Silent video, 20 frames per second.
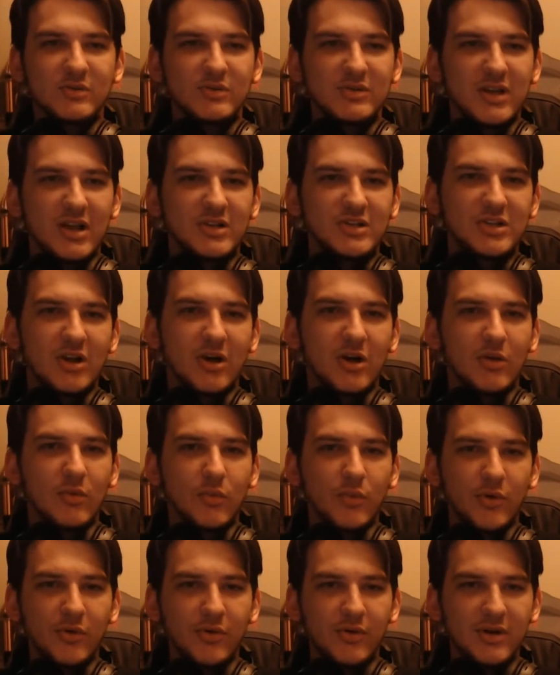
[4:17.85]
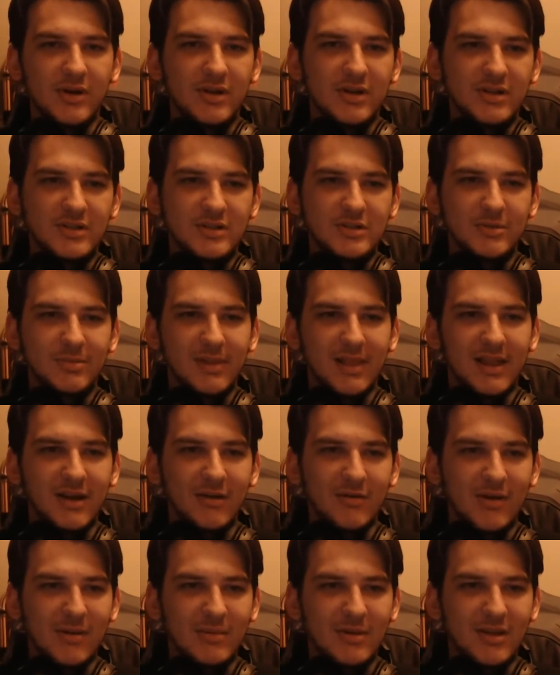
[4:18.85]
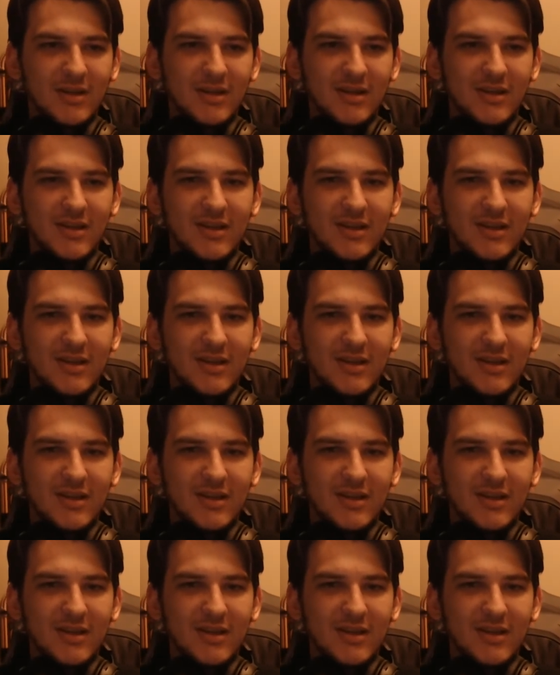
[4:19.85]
was actually en route to Planet Remnant